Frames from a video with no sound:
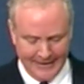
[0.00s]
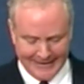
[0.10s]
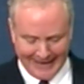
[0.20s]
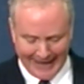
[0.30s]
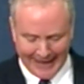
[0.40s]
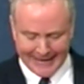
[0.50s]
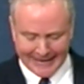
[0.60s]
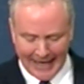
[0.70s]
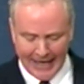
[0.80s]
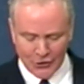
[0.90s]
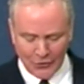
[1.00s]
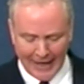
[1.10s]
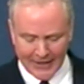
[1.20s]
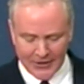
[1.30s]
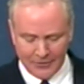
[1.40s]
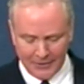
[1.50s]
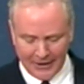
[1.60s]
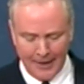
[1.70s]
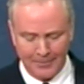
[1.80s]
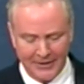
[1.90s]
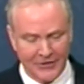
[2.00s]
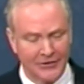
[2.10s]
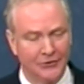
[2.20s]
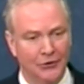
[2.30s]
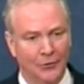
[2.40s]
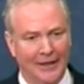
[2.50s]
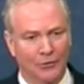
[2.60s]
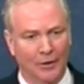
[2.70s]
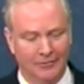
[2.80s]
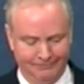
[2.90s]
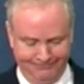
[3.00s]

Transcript: to end contracts with companies that do, end quote.